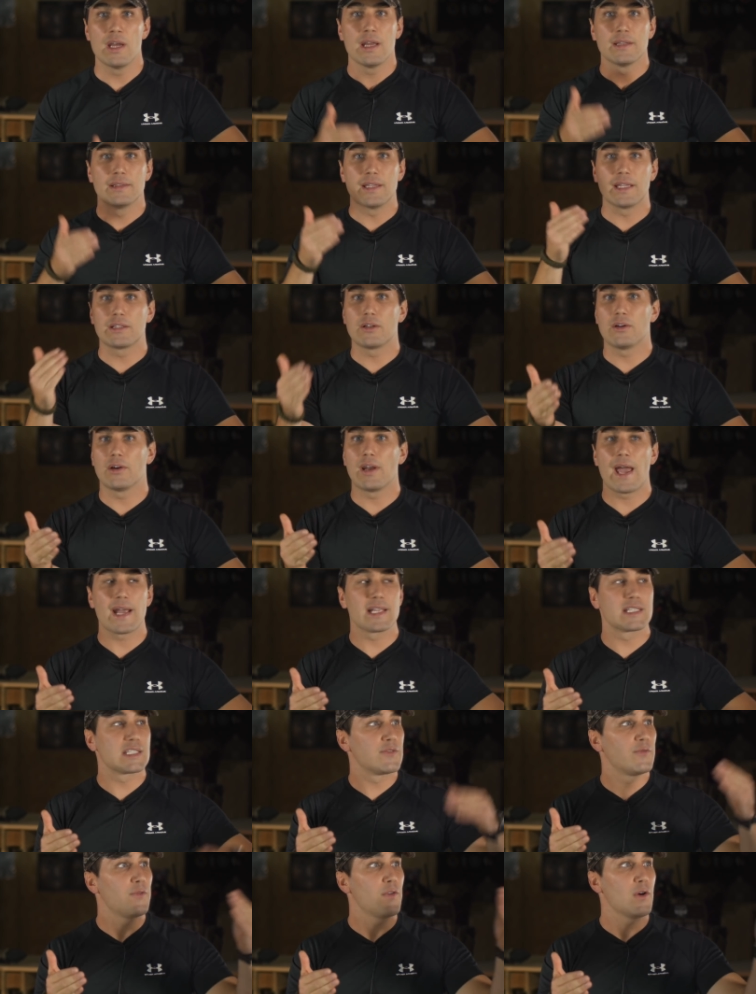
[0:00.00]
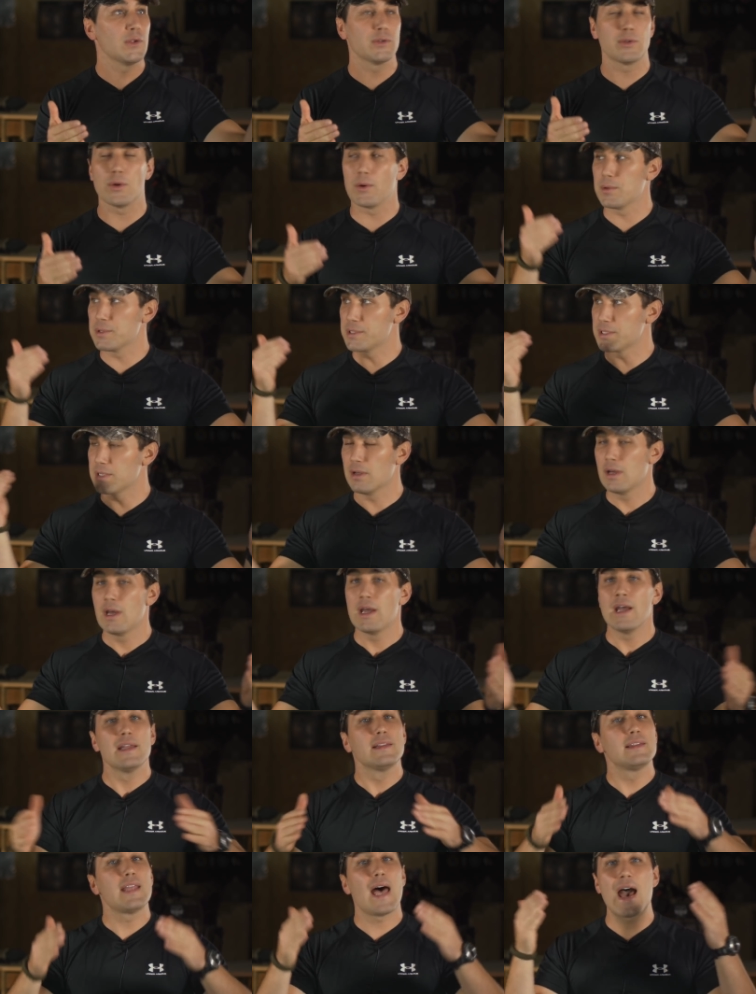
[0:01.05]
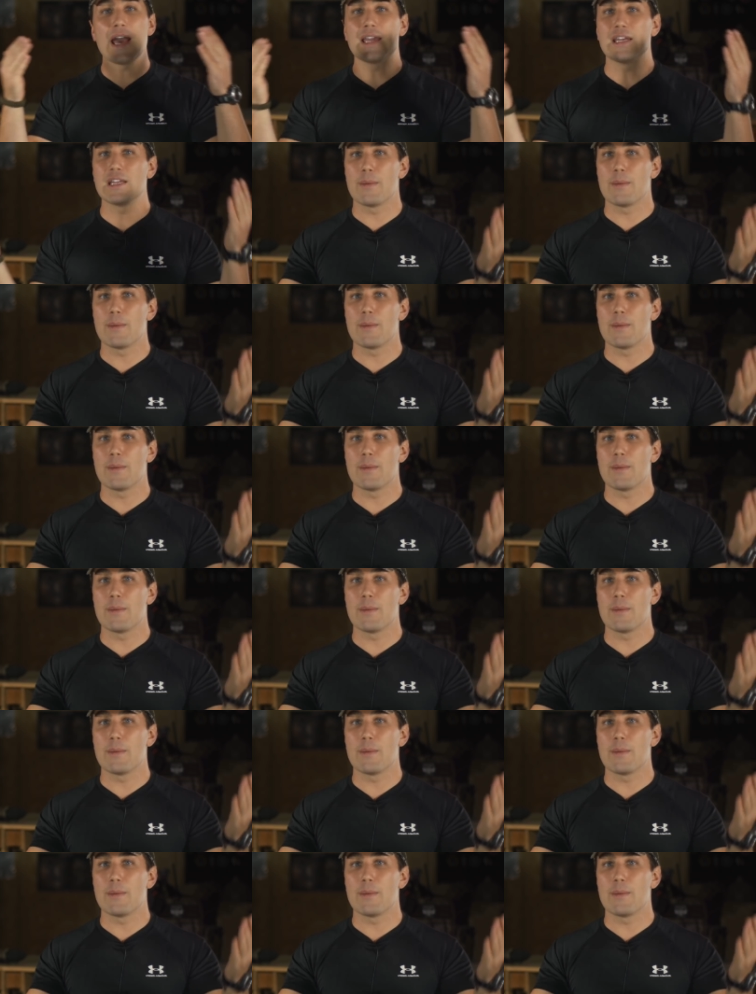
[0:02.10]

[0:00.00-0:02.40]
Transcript: that collects photons, tiny